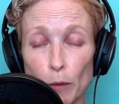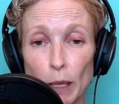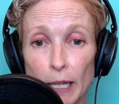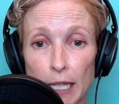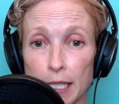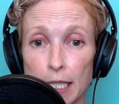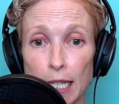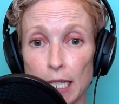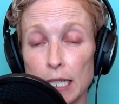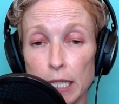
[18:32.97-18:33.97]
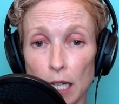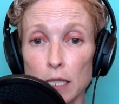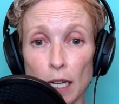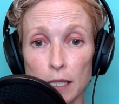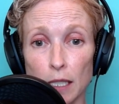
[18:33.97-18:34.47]
Maybe I stay in
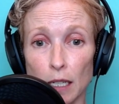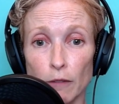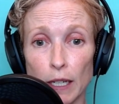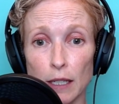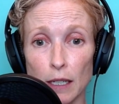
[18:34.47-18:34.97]
Dandasana, right?